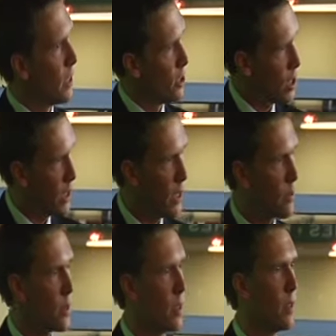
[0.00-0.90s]
She
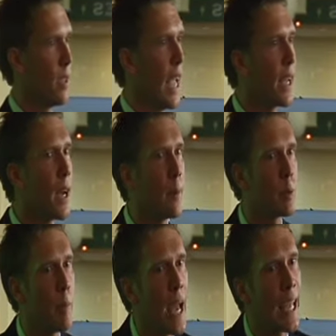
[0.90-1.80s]
leaves and comes
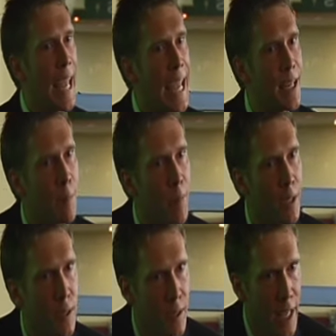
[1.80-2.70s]
back 8
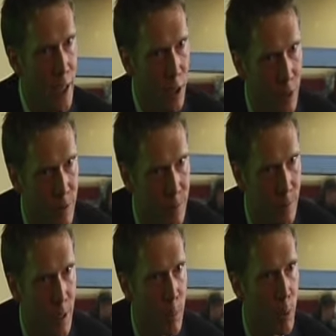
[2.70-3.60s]
months later,
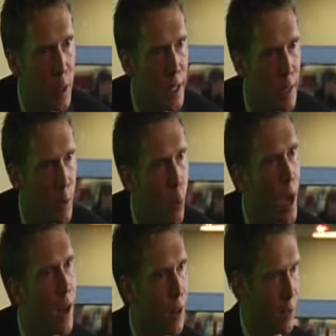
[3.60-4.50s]
completely
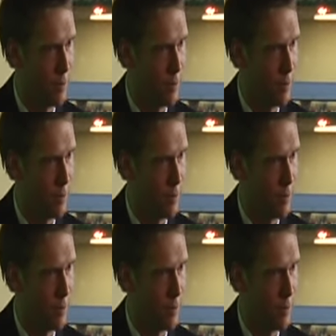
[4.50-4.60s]
well.